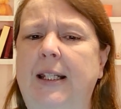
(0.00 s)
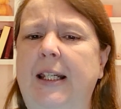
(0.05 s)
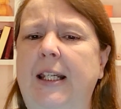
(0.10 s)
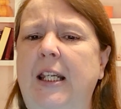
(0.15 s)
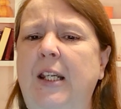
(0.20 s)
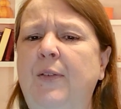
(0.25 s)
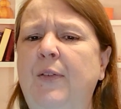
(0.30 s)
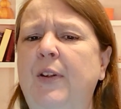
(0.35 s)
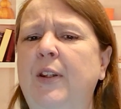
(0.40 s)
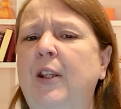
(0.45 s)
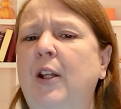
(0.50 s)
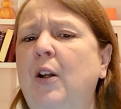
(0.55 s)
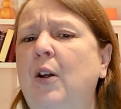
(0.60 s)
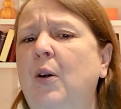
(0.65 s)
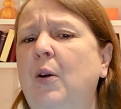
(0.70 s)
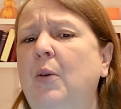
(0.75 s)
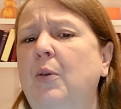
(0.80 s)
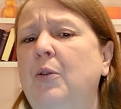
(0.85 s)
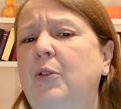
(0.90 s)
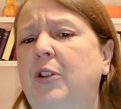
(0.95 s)
Even
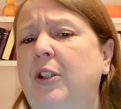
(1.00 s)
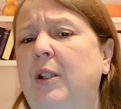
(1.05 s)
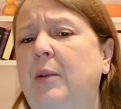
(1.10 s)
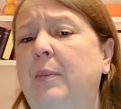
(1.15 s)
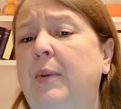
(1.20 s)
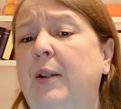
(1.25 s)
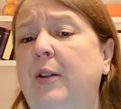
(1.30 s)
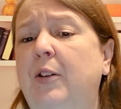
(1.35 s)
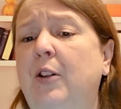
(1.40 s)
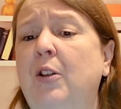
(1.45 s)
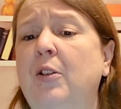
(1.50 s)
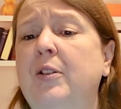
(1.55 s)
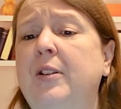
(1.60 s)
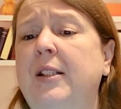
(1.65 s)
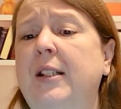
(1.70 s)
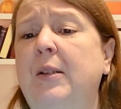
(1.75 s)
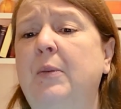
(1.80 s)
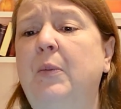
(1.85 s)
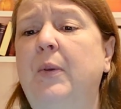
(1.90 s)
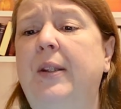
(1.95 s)
though she had been
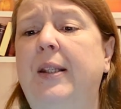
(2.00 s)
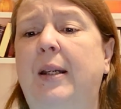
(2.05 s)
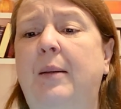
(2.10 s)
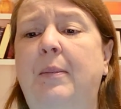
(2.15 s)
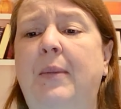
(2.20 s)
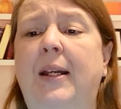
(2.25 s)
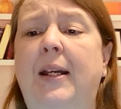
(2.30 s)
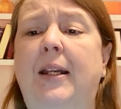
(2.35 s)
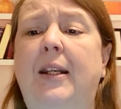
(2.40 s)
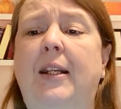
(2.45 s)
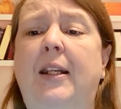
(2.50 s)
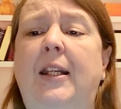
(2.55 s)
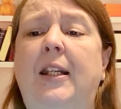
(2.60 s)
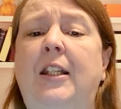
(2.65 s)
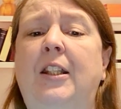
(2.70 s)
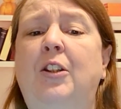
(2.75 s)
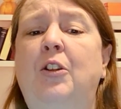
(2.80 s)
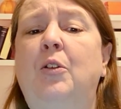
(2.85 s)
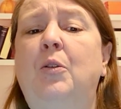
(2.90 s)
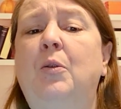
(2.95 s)
13 when they met,
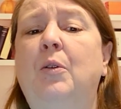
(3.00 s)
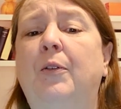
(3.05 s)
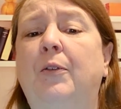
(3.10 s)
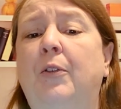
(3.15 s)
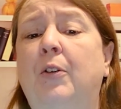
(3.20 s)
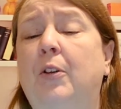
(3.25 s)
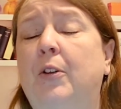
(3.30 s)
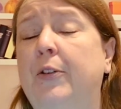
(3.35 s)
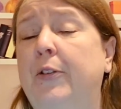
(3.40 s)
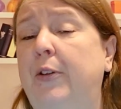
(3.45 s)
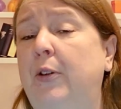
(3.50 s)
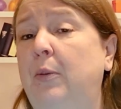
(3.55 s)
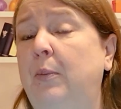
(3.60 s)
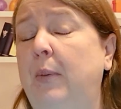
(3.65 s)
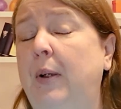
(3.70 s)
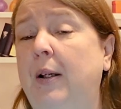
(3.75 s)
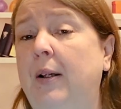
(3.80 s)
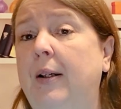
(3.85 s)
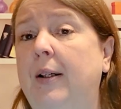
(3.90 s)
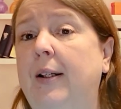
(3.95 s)
he knew of girls who
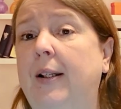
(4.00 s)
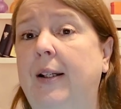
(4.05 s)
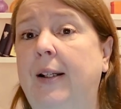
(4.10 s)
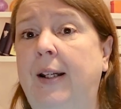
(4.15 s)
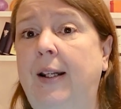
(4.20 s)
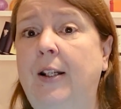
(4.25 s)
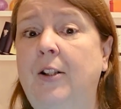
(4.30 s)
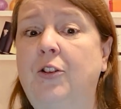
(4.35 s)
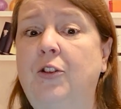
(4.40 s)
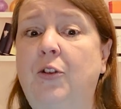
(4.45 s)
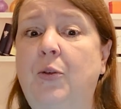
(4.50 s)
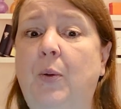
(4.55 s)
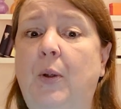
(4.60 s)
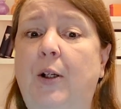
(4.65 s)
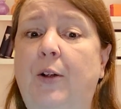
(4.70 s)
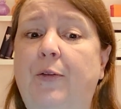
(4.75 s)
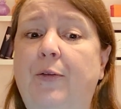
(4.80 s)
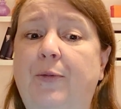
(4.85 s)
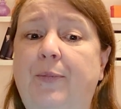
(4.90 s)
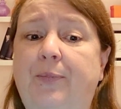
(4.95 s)
married at age
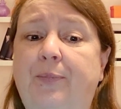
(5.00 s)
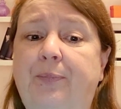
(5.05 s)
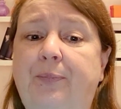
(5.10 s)
12.